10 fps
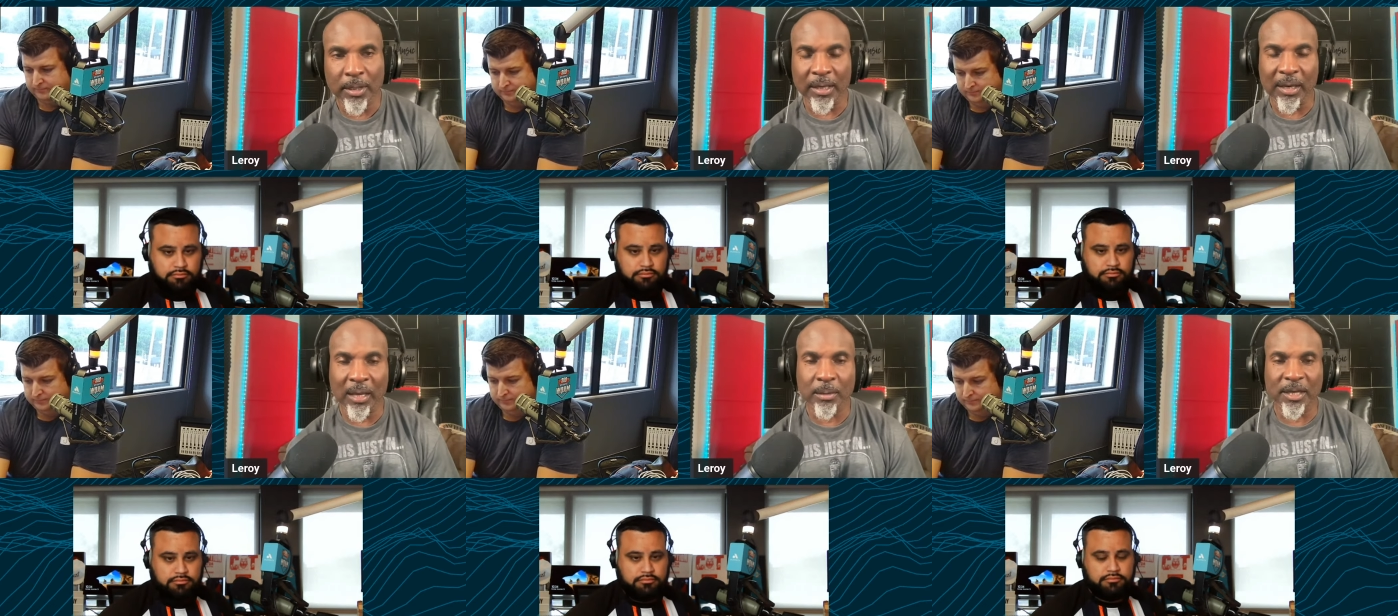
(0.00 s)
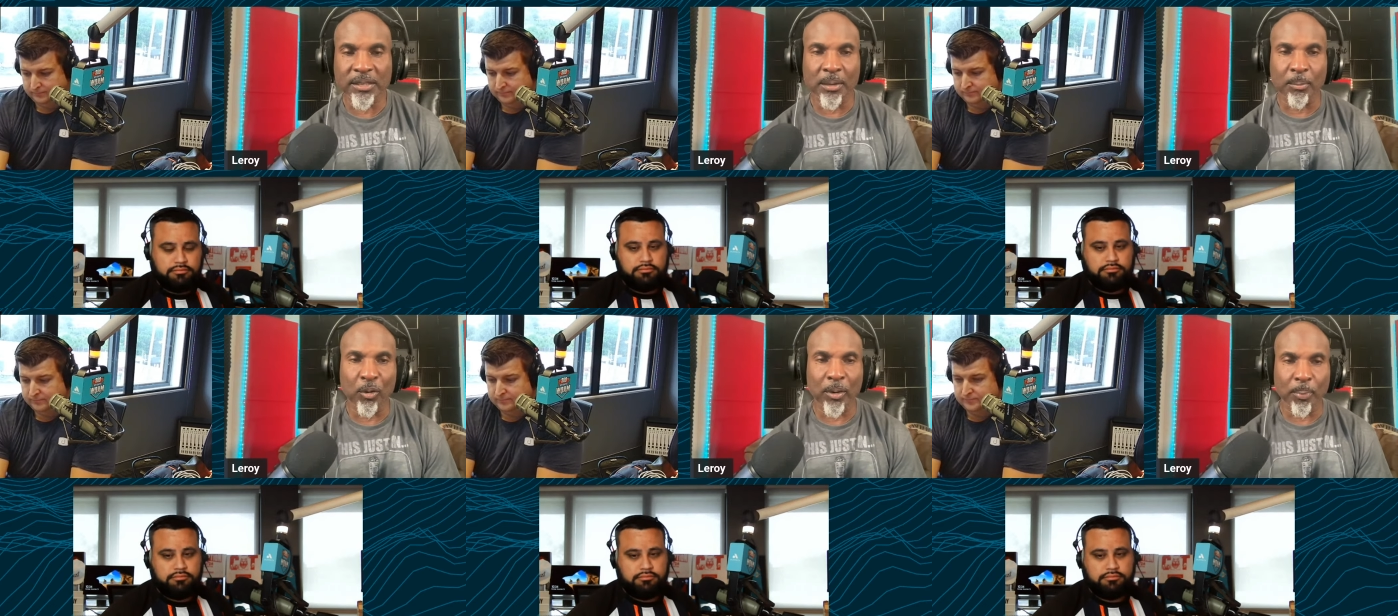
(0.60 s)
Speaker 1: it kind of makes him
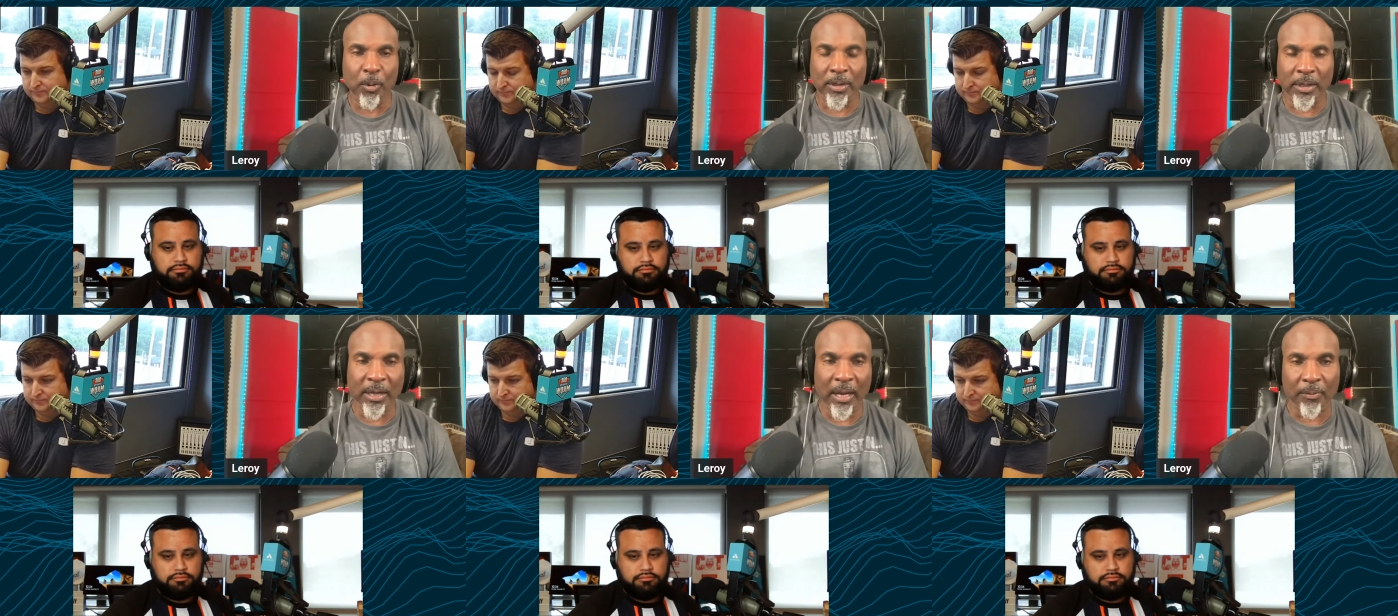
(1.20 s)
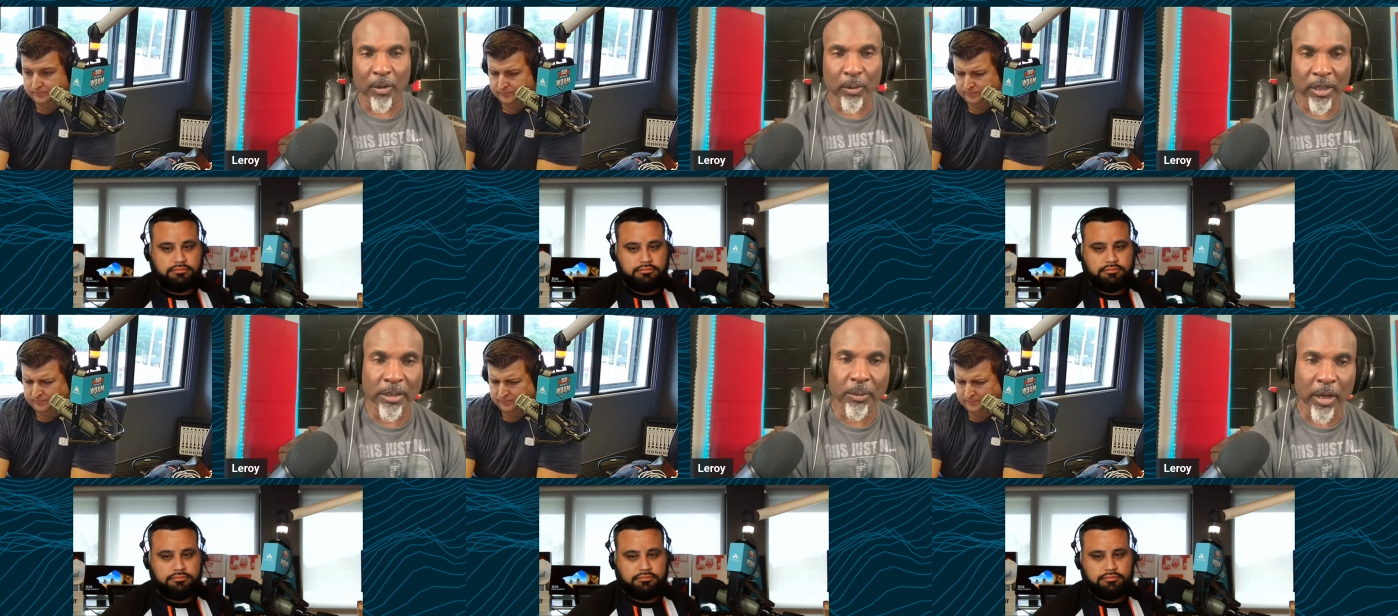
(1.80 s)
more important in that role
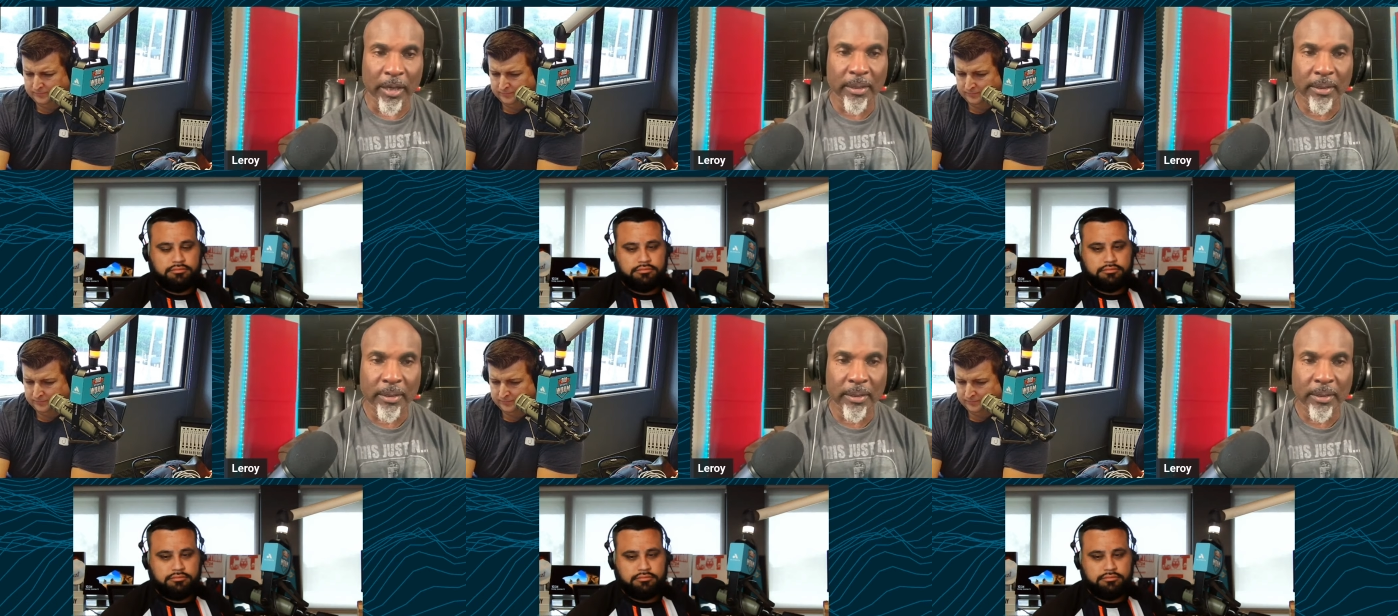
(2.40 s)
anyway.